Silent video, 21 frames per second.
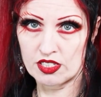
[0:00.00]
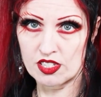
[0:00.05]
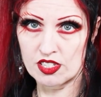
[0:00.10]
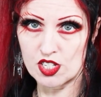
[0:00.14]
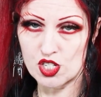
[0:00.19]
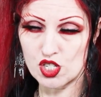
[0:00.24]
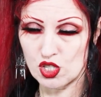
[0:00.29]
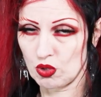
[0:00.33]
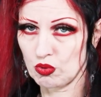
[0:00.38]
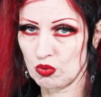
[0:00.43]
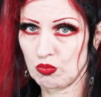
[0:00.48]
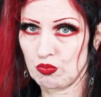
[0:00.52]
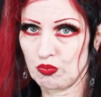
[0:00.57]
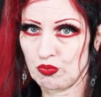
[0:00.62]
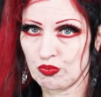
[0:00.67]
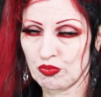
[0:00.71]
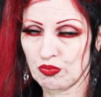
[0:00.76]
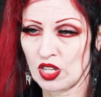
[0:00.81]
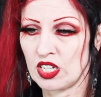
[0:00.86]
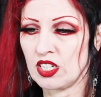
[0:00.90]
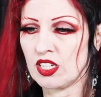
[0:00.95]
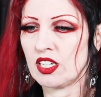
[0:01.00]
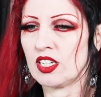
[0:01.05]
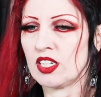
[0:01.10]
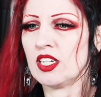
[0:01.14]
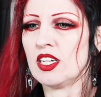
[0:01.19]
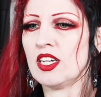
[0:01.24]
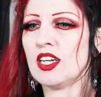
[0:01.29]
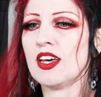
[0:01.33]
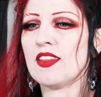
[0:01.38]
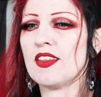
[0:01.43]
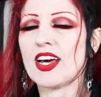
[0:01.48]
So
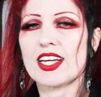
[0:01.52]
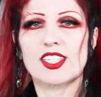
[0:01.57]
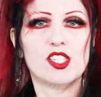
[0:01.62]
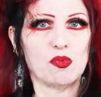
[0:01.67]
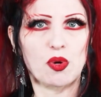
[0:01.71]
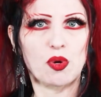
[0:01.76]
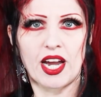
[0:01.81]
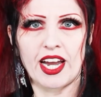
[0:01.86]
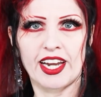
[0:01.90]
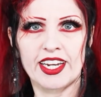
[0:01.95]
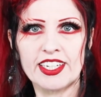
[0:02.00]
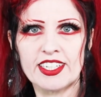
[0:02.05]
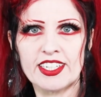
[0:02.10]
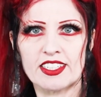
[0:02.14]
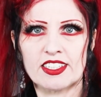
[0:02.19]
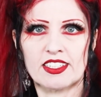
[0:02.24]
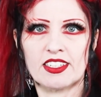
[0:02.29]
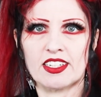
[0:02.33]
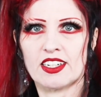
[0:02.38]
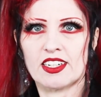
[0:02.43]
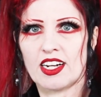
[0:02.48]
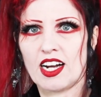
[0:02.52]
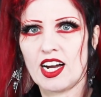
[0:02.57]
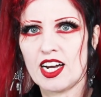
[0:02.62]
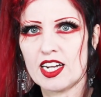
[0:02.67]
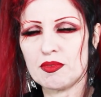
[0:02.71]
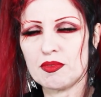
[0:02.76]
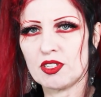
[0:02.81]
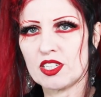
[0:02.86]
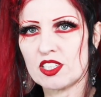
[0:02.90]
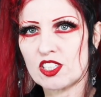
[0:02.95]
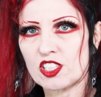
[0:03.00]
that's why
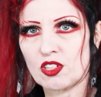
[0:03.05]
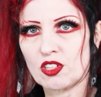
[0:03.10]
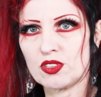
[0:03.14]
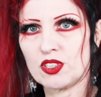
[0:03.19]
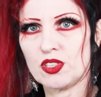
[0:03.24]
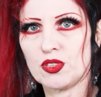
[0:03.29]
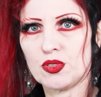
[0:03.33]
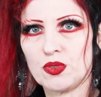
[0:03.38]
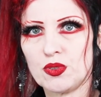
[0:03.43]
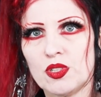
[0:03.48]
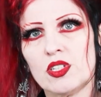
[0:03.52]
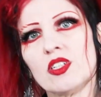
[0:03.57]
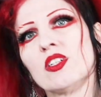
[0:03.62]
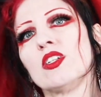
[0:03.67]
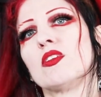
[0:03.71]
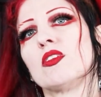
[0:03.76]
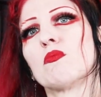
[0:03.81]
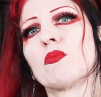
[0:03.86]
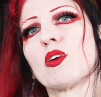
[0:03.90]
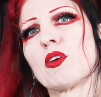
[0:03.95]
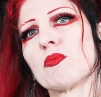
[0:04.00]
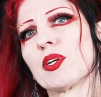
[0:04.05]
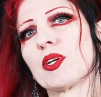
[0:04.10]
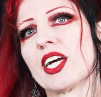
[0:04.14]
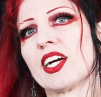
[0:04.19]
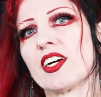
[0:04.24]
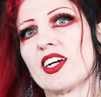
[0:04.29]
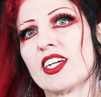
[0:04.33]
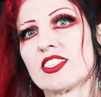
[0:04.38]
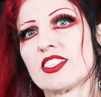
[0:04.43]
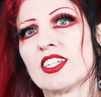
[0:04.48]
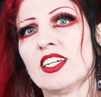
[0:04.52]
I'm gonna show you Purple
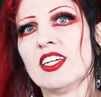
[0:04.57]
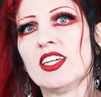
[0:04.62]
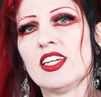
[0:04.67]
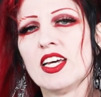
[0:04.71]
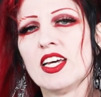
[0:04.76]
Carrot